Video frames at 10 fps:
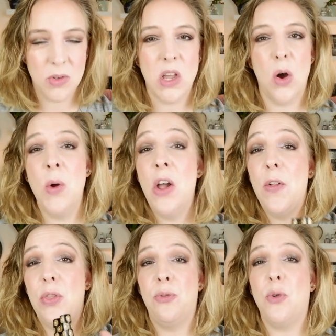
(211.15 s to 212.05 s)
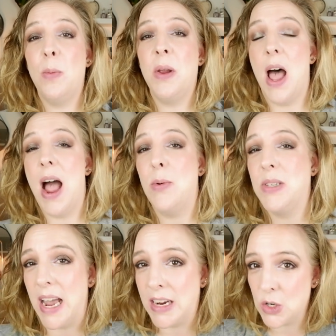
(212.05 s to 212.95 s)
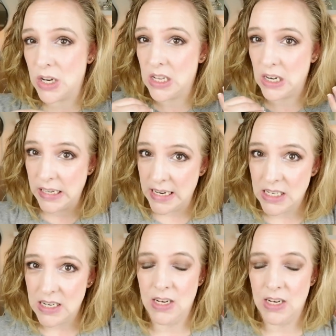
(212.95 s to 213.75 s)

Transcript: So the formula I was actually the least